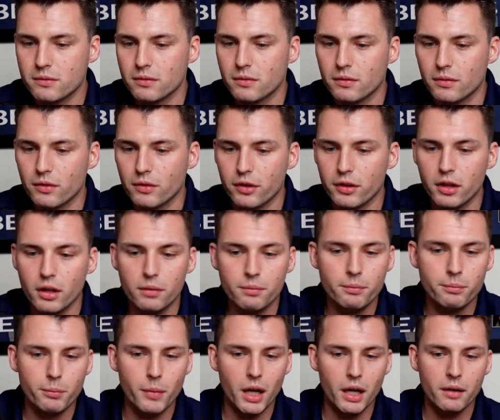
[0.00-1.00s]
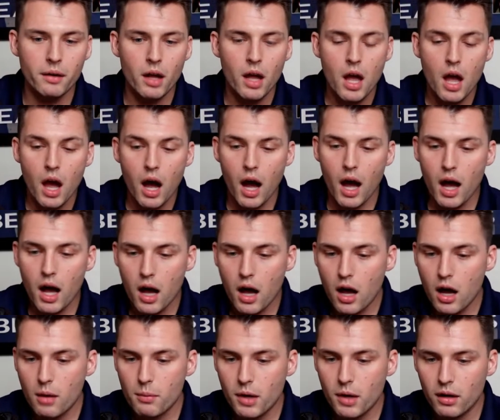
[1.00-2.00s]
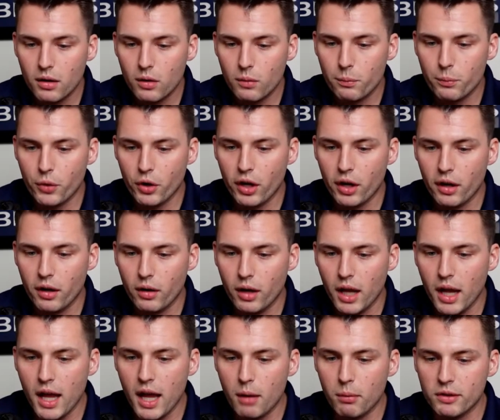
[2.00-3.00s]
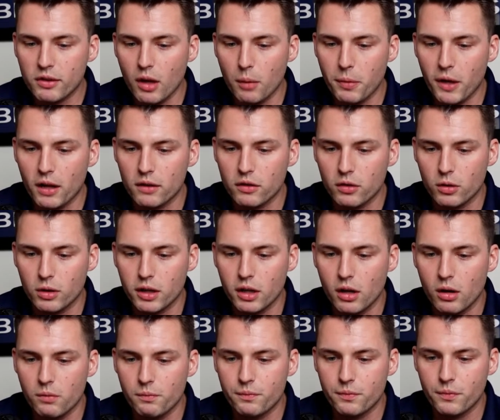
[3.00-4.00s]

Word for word: see ya. Bye. Um, But, hey, what's up, Antonio?